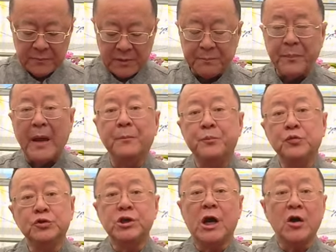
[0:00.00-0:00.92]
the bamboo
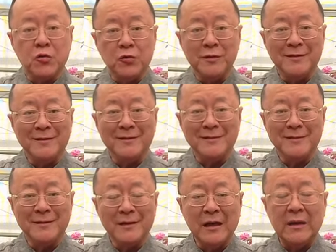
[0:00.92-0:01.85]
charcoal in here.
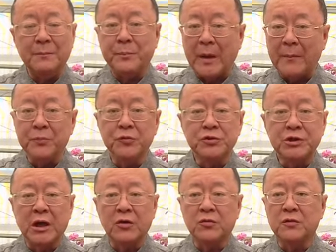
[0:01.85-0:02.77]
And bamboo
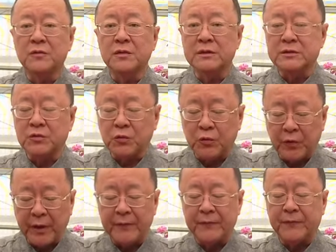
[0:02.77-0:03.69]
charcoal is
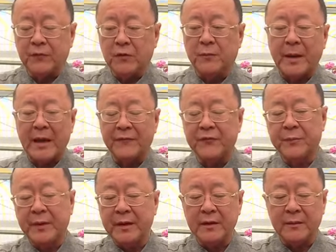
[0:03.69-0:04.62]
great for
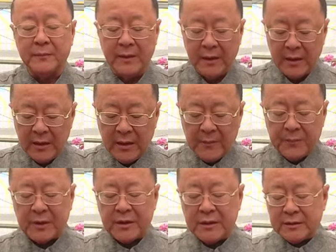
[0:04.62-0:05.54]
Paphiopedilum
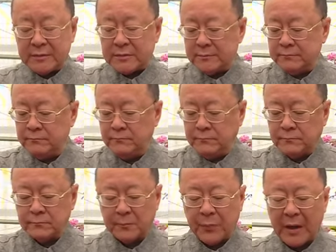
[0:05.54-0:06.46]
because
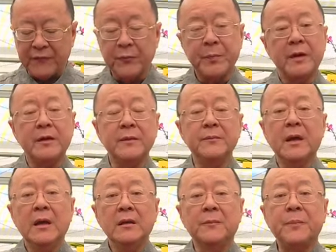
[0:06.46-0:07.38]
Paphiopedilum,
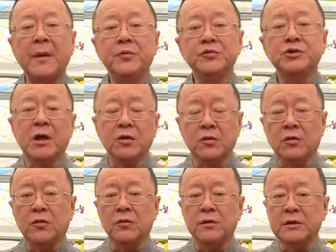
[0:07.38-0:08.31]
the bamboo
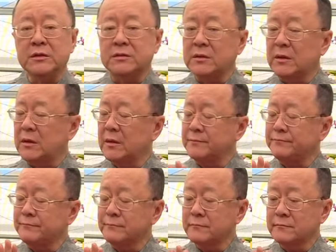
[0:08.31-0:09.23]
charcoal
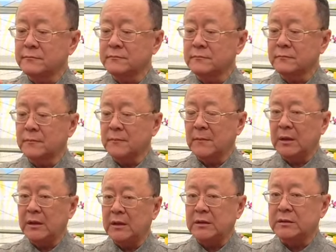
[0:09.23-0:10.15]

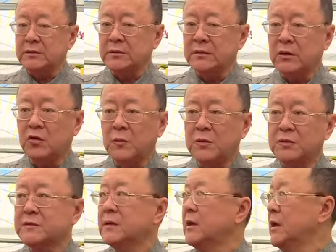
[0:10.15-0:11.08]
is
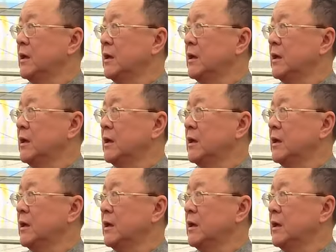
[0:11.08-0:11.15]
almost